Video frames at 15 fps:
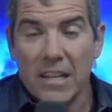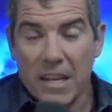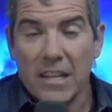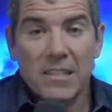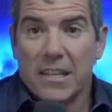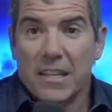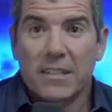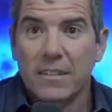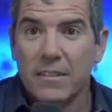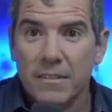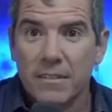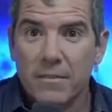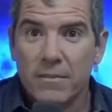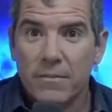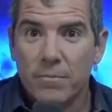It doesn't.
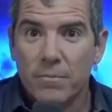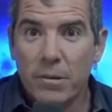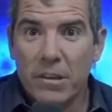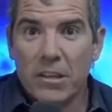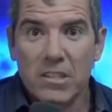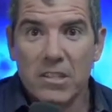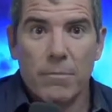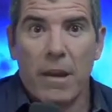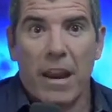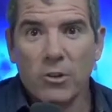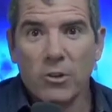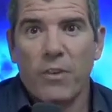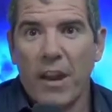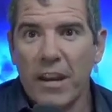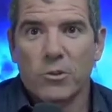Because the
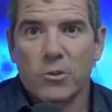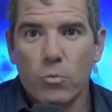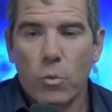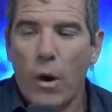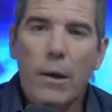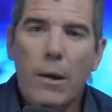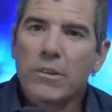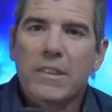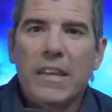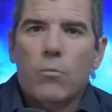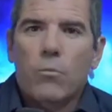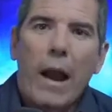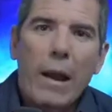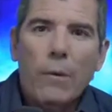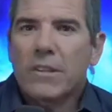manufacturer, why would
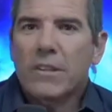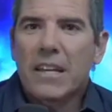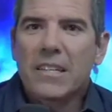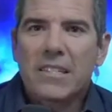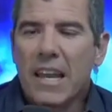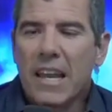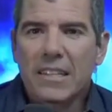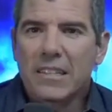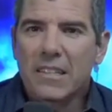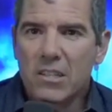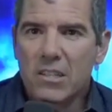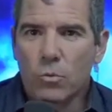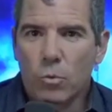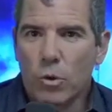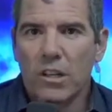they say it
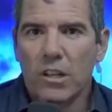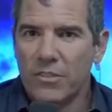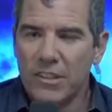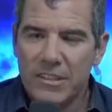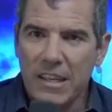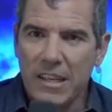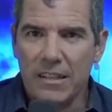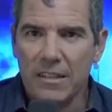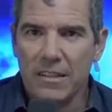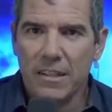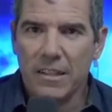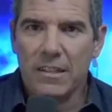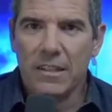doesn't work if it did?